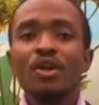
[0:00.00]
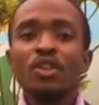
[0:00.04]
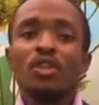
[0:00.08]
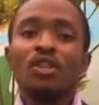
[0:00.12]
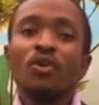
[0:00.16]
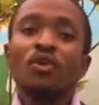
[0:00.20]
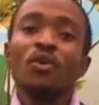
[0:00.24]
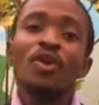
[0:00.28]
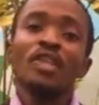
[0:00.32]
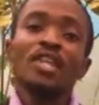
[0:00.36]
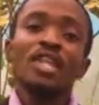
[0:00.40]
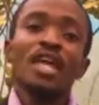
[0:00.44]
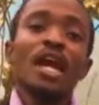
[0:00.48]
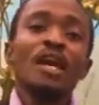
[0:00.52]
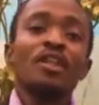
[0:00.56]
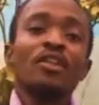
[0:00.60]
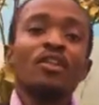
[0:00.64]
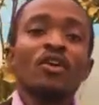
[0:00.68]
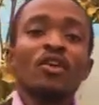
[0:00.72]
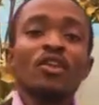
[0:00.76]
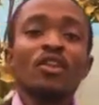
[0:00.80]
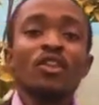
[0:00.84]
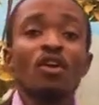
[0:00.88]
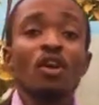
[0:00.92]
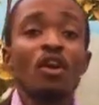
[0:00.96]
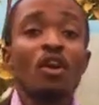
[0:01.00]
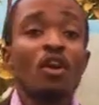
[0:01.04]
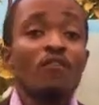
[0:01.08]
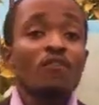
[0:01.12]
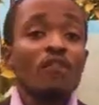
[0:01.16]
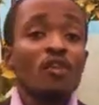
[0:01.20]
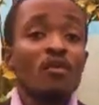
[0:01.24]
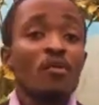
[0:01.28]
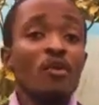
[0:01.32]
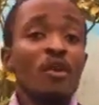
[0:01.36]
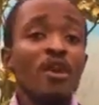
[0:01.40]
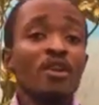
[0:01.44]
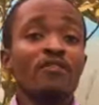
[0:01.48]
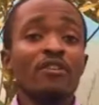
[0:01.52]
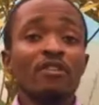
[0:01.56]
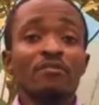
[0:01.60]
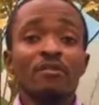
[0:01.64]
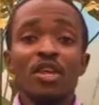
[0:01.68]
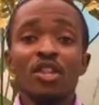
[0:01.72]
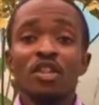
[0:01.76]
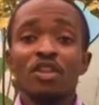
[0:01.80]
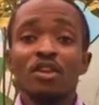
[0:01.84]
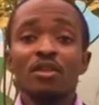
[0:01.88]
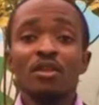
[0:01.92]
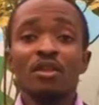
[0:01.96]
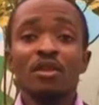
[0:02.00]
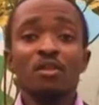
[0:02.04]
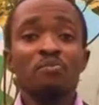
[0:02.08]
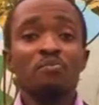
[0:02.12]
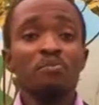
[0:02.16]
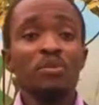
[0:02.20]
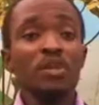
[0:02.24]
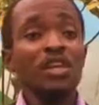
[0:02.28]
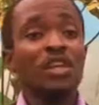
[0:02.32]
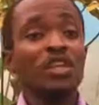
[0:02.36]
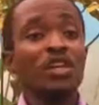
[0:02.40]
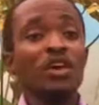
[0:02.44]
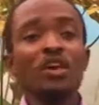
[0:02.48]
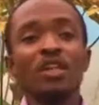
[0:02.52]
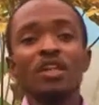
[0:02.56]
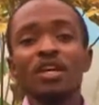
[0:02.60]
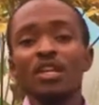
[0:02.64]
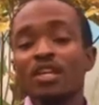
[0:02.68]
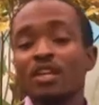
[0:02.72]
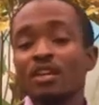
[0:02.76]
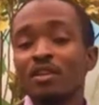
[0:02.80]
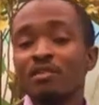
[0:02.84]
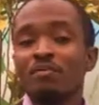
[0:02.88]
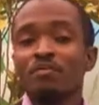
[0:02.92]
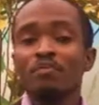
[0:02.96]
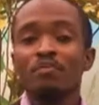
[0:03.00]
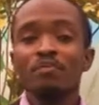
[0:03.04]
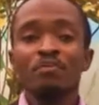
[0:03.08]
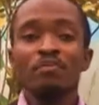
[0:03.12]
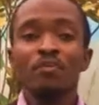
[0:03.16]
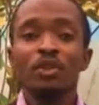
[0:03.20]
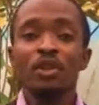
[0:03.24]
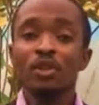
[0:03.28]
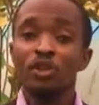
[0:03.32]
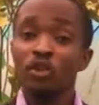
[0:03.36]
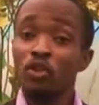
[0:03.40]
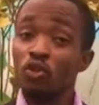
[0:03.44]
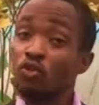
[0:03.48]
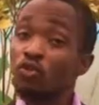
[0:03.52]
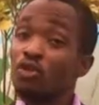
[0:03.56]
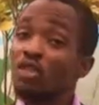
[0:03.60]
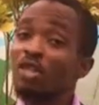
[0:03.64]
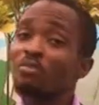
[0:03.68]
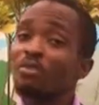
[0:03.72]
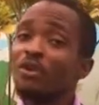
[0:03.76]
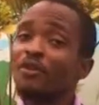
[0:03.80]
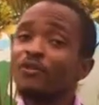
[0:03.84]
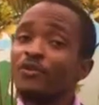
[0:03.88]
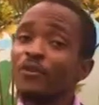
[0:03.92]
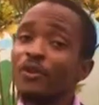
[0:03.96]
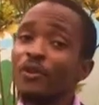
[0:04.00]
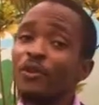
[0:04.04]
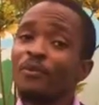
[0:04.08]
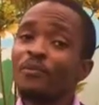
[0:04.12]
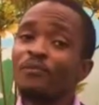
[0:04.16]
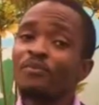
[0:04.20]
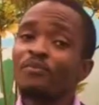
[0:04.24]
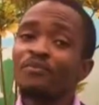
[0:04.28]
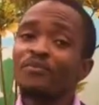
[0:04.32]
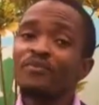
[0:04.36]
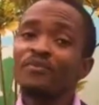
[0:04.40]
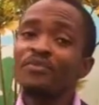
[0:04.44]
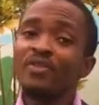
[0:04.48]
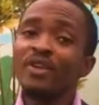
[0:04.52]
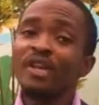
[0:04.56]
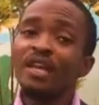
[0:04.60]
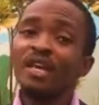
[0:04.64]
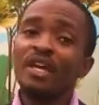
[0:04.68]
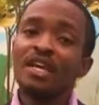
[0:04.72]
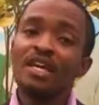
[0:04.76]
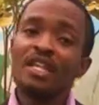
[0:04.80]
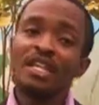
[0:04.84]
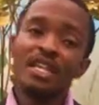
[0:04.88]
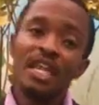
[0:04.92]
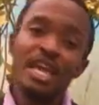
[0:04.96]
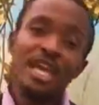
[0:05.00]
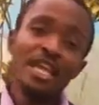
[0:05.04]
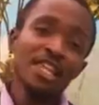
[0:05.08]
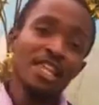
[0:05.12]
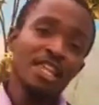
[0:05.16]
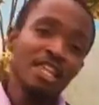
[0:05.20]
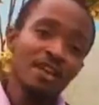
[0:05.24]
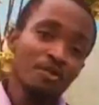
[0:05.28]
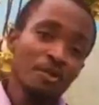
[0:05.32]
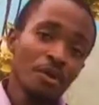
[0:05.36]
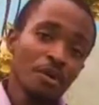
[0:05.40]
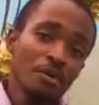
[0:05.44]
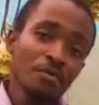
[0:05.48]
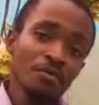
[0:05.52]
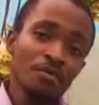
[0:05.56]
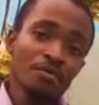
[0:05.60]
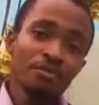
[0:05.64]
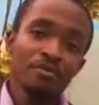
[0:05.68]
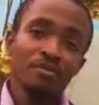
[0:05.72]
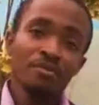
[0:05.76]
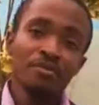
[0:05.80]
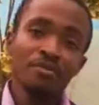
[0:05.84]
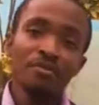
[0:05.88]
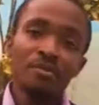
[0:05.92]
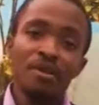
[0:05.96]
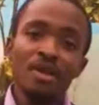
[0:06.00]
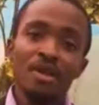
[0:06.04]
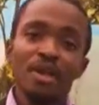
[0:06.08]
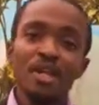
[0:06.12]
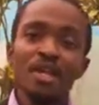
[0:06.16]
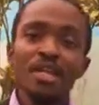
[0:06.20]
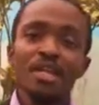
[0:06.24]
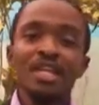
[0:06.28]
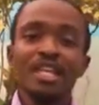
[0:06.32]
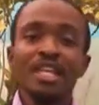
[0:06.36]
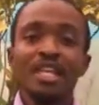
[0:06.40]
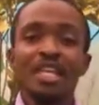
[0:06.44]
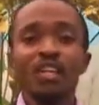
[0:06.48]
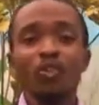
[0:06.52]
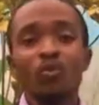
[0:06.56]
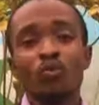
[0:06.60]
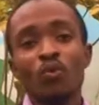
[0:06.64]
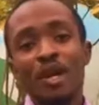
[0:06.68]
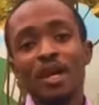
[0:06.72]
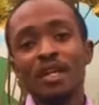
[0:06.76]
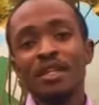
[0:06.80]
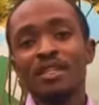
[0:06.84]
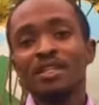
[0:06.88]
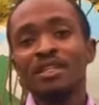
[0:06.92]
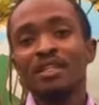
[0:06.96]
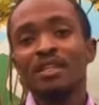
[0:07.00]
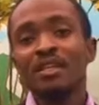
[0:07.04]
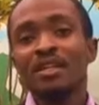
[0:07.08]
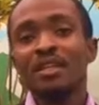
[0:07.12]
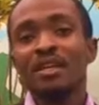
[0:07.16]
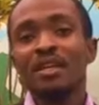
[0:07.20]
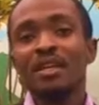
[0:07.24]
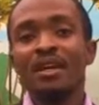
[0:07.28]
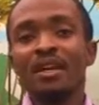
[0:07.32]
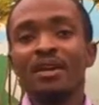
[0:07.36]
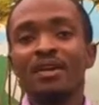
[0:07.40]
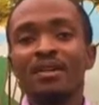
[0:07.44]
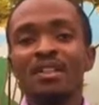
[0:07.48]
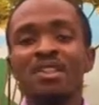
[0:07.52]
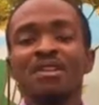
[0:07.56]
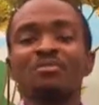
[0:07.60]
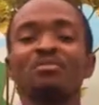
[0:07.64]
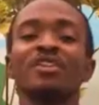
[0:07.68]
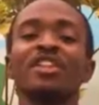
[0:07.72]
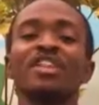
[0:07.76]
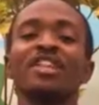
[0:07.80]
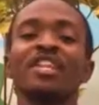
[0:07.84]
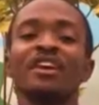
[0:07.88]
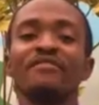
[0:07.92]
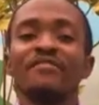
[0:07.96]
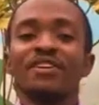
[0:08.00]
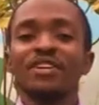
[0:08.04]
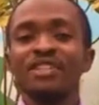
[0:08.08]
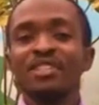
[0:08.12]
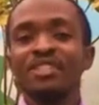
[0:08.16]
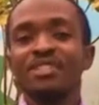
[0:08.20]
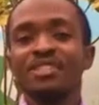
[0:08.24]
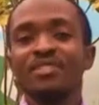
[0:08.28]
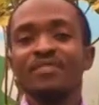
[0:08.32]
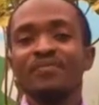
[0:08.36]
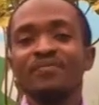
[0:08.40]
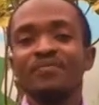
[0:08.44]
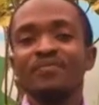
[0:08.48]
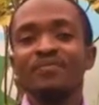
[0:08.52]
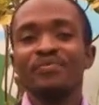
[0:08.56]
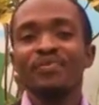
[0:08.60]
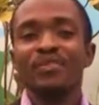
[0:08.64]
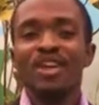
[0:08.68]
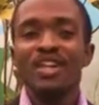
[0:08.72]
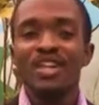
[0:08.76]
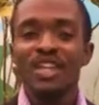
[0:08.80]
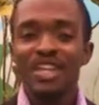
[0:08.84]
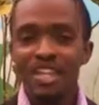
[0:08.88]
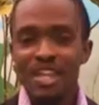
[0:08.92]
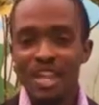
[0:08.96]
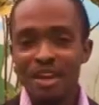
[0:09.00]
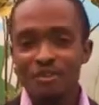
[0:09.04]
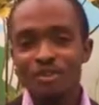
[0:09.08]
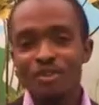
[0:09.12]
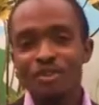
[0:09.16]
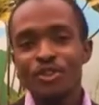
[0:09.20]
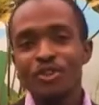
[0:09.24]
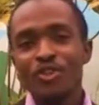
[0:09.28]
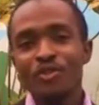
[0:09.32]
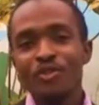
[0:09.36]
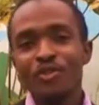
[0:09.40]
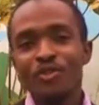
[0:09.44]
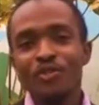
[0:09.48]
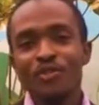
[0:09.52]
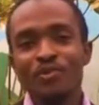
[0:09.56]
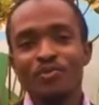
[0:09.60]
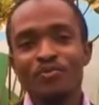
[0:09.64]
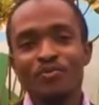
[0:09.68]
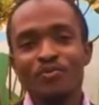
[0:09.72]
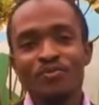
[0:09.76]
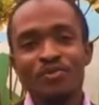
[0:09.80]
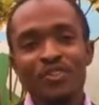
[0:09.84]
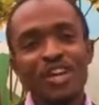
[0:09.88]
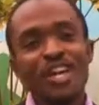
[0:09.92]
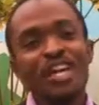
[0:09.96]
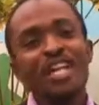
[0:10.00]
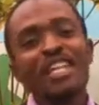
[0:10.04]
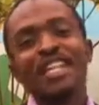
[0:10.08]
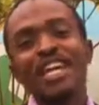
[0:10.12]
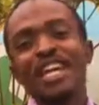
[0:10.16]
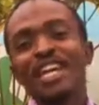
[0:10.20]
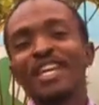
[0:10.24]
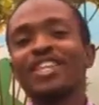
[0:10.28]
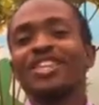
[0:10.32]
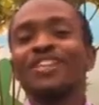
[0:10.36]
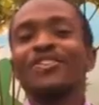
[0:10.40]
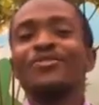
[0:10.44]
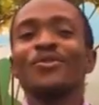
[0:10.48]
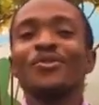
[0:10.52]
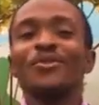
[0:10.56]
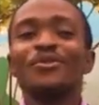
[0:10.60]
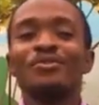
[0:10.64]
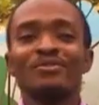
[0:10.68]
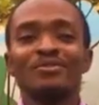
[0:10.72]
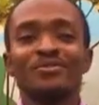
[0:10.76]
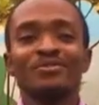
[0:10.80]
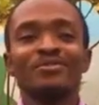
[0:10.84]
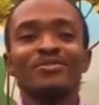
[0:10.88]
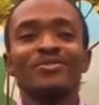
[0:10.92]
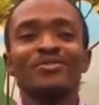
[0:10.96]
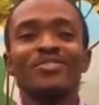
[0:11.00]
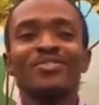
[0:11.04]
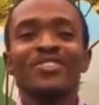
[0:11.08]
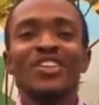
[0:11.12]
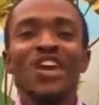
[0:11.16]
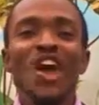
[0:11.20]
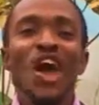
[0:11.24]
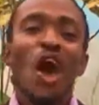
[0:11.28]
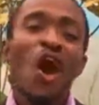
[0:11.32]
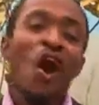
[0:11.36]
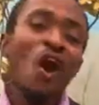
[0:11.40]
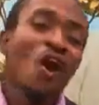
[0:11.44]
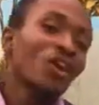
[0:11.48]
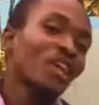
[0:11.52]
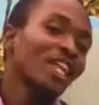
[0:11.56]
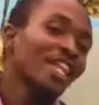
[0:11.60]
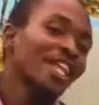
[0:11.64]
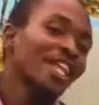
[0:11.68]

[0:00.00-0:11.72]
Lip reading: To contact us or for more information, please call us on +234 90 61 37 02 90. Or